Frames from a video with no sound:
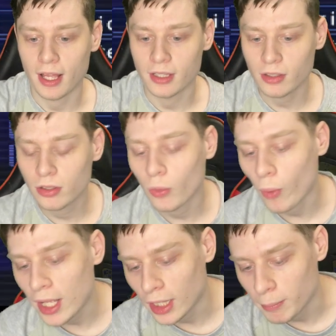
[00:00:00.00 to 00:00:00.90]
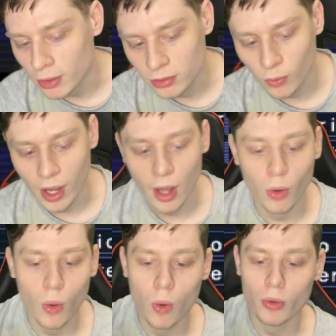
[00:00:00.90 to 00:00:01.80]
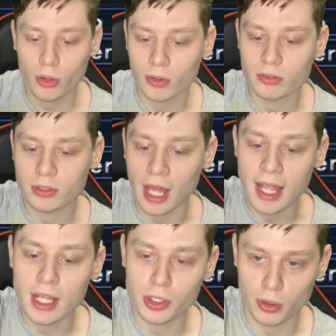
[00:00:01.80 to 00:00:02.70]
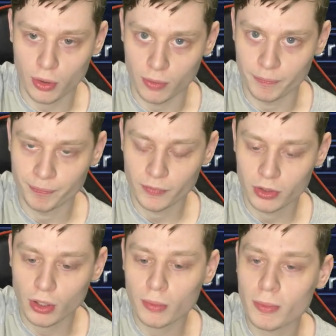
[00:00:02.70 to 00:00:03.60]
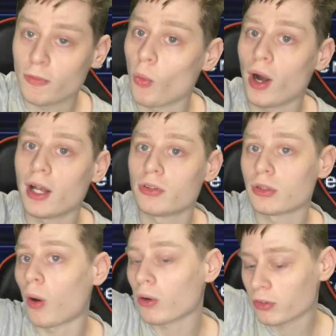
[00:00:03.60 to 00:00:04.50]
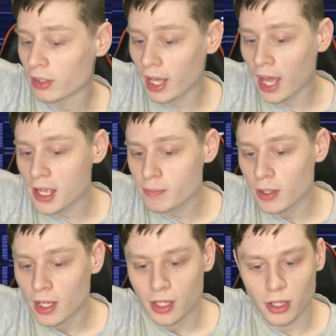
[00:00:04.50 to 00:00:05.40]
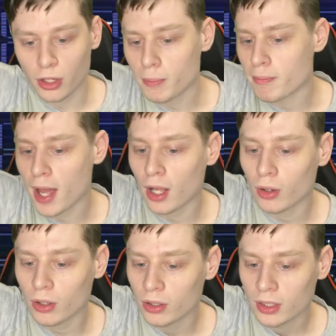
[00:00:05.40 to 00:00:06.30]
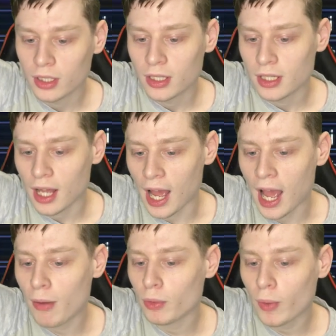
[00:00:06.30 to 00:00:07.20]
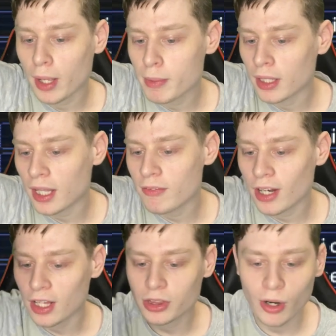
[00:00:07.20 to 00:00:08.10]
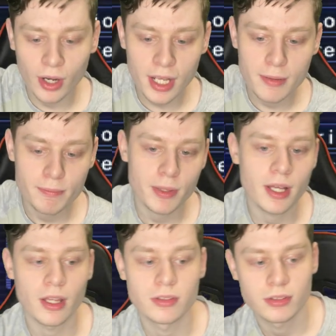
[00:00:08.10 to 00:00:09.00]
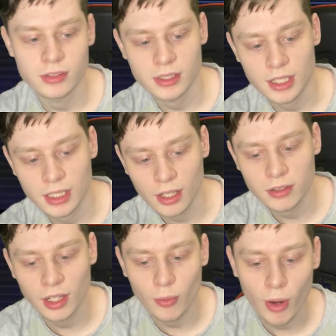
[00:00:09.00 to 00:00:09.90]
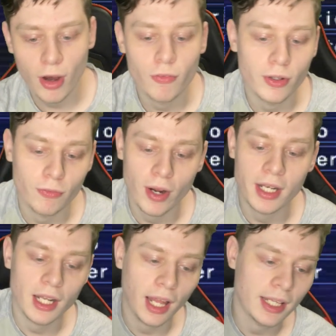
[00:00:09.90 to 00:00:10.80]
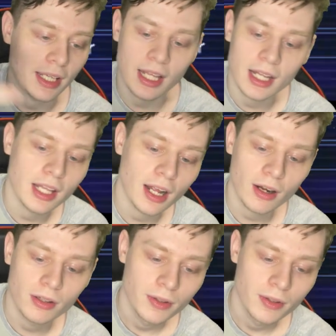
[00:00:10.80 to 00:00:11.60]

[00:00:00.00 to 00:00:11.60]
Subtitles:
This is a weight limit, so how long you can stay in your server before it starts the game. Doesn't matter. I would recommend leaving it at 30, because it does take a while for your friend to get in there,